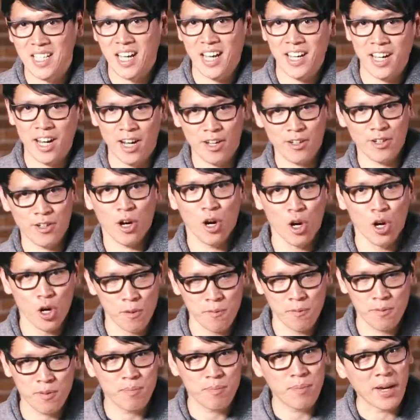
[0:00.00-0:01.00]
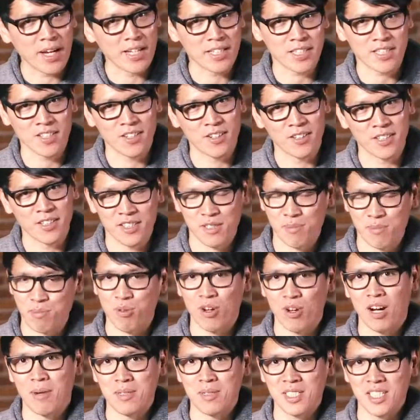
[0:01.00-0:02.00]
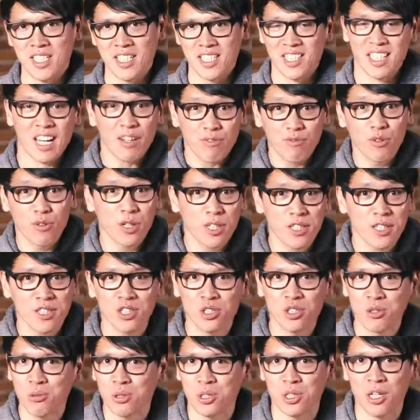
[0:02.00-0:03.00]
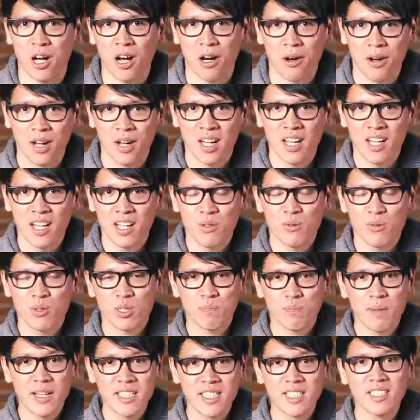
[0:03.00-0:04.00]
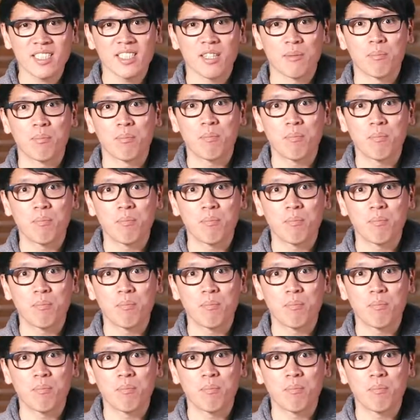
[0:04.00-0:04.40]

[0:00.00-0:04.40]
I had hoped based on its promises. That footage you saw was basically the